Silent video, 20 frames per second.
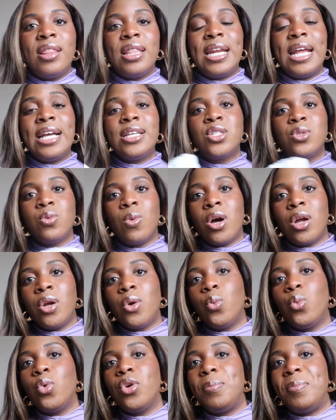the next
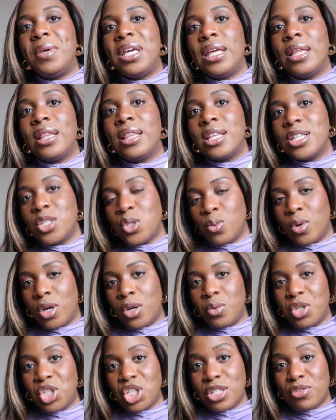one would be this
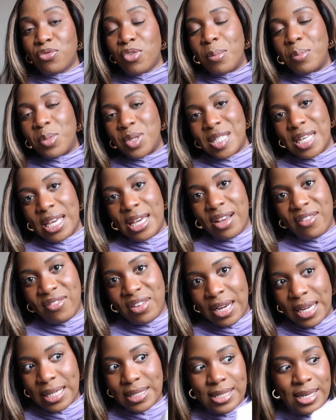one, which is from Bottega
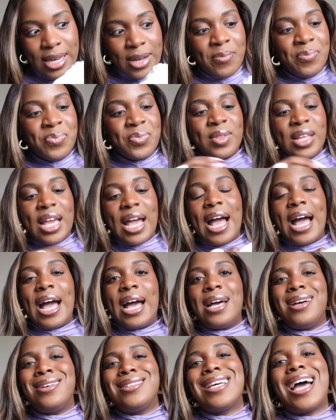Veneta,
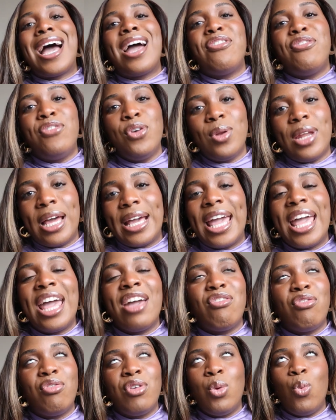and I feel like
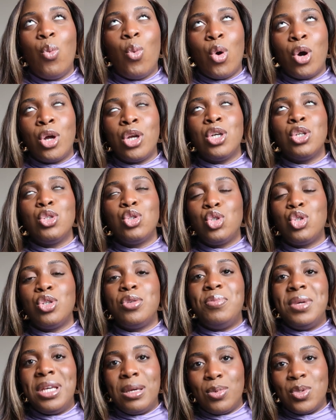everyone
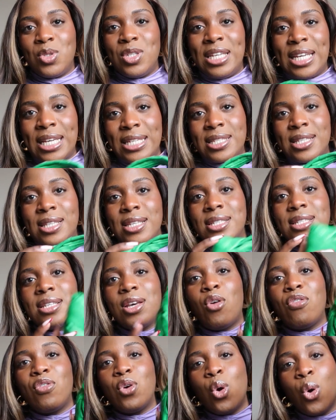should be able to guess this. Of